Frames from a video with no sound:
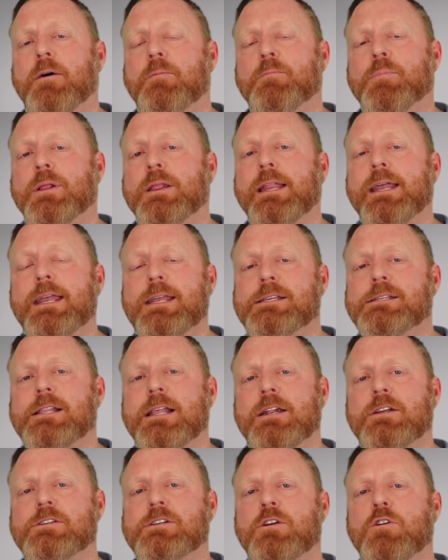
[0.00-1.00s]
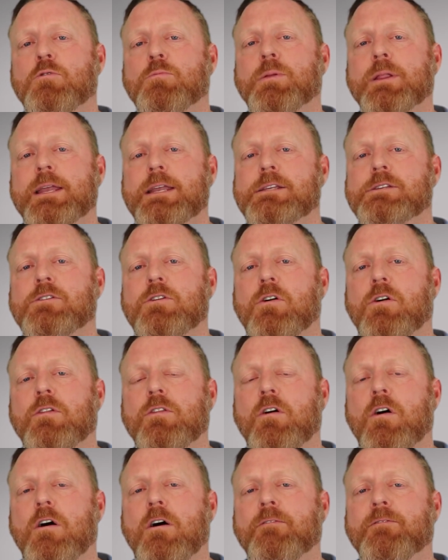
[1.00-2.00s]
please let us know. Please call
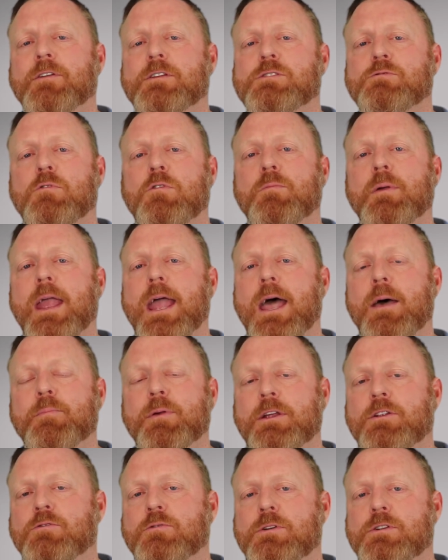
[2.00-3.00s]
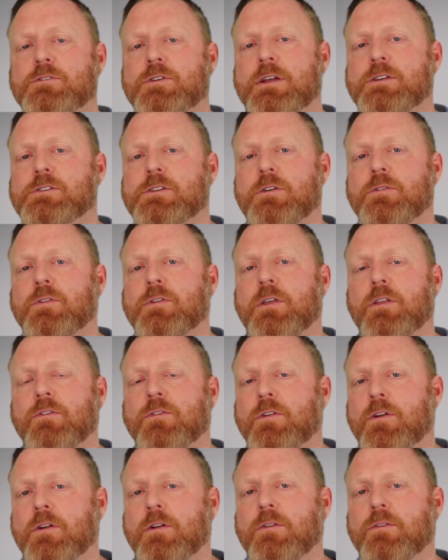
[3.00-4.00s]
the office. We'll be happy to address those
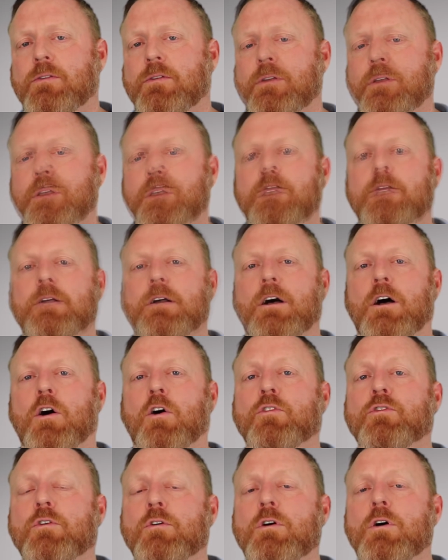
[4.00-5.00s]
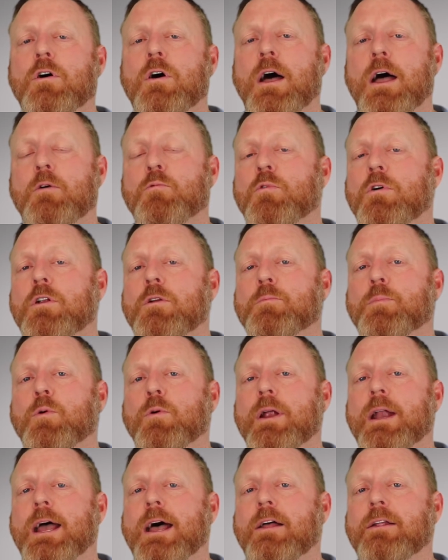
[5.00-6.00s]
concerns. Also, I want to
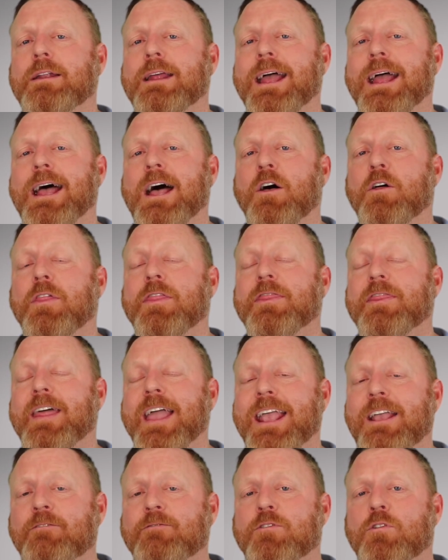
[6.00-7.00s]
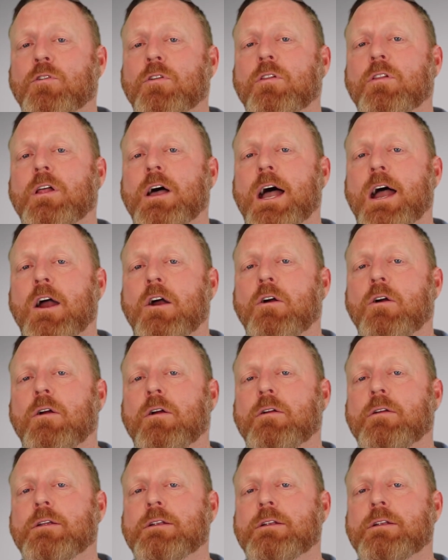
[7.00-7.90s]
point out how thankful our